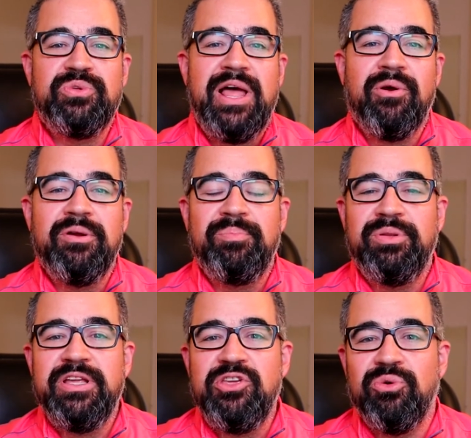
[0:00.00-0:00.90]
will now
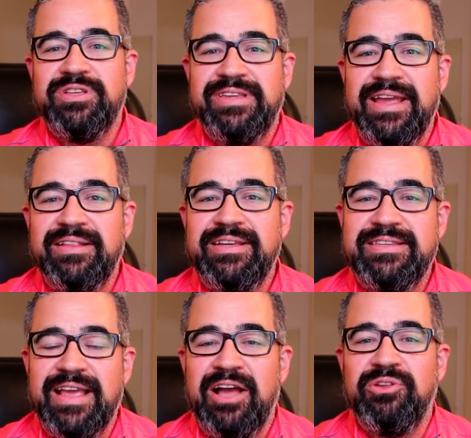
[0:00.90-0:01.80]
complete your daily
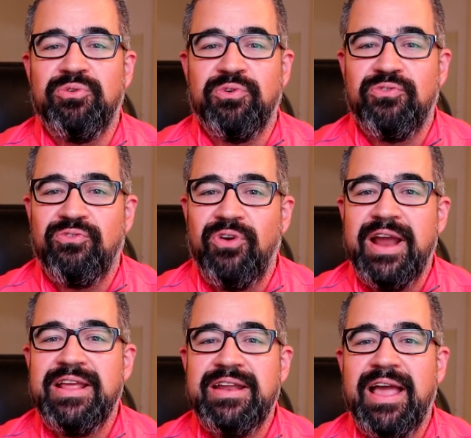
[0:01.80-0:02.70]
download for
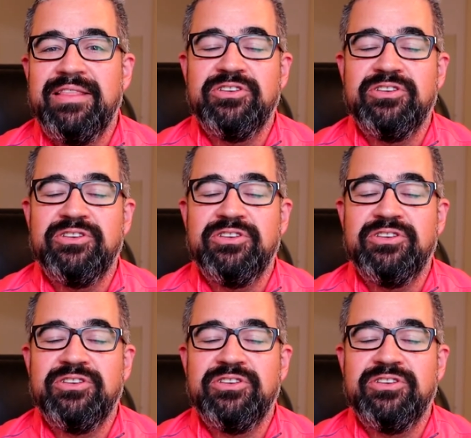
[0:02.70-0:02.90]
Friday night.